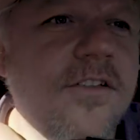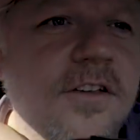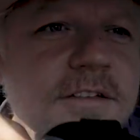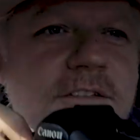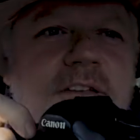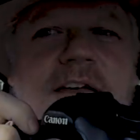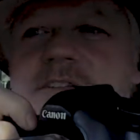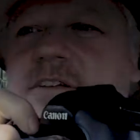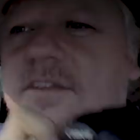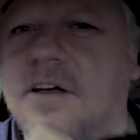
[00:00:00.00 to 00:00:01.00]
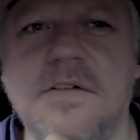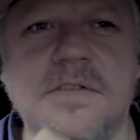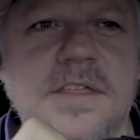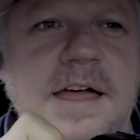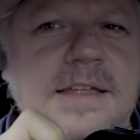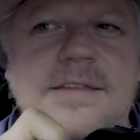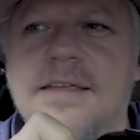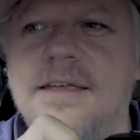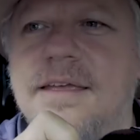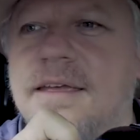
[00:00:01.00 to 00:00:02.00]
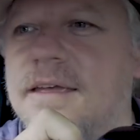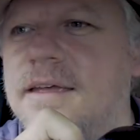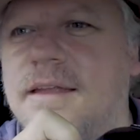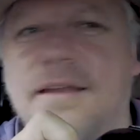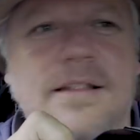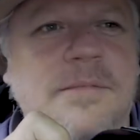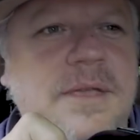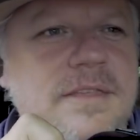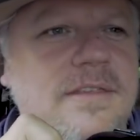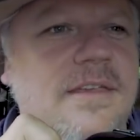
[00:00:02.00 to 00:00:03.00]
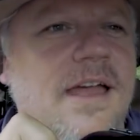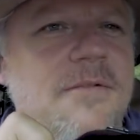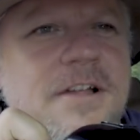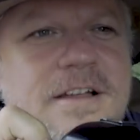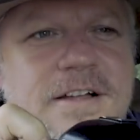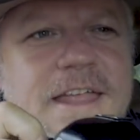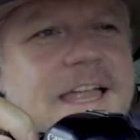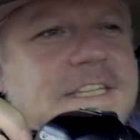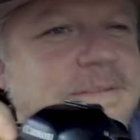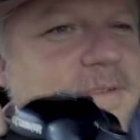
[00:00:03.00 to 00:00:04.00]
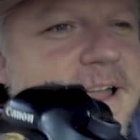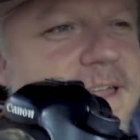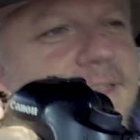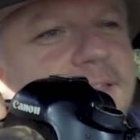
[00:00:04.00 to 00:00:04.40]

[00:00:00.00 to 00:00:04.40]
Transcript: just after that little piece to camera. I can't catch a break.